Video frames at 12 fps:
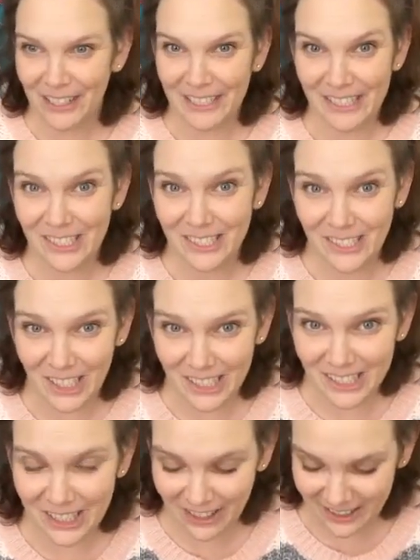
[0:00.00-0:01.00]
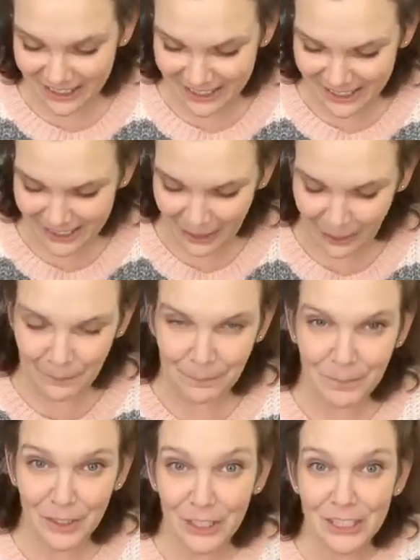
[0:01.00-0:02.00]
It's just started, so
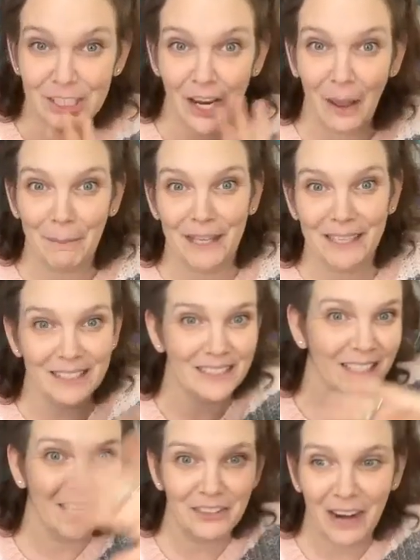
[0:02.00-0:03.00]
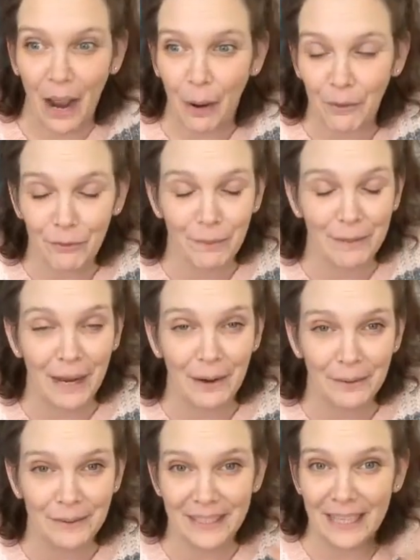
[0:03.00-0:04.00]
good timing, because another hour from now,